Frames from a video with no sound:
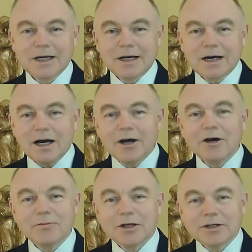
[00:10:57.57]
I hope
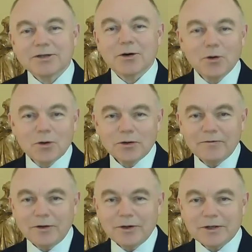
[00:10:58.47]
that all the
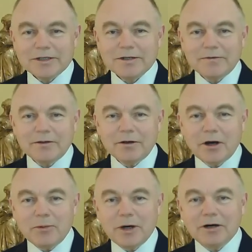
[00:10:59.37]
viewers of the
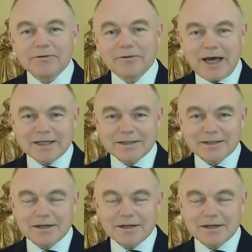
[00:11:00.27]
Nobel Fest